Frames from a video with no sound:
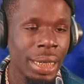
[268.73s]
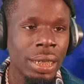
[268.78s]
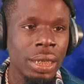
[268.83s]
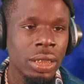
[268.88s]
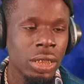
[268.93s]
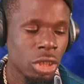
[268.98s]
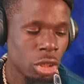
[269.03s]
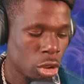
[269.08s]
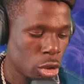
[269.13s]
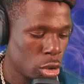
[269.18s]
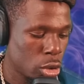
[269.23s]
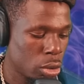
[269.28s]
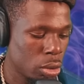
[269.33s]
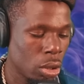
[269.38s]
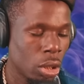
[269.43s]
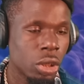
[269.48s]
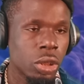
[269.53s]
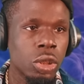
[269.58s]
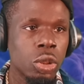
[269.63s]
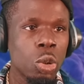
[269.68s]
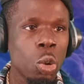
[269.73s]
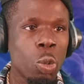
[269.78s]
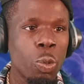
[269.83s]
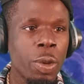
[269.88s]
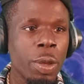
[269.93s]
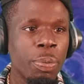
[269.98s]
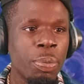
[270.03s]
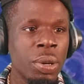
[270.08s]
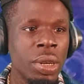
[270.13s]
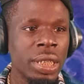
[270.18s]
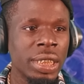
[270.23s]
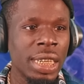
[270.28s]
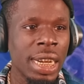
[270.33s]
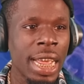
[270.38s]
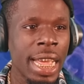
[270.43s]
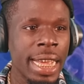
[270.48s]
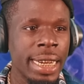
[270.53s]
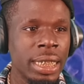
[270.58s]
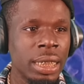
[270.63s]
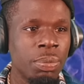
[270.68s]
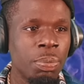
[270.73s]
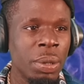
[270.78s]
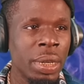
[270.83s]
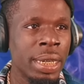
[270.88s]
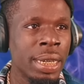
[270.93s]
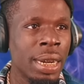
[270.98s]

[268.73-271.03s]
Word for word: hit a, a stupid punchline, it's been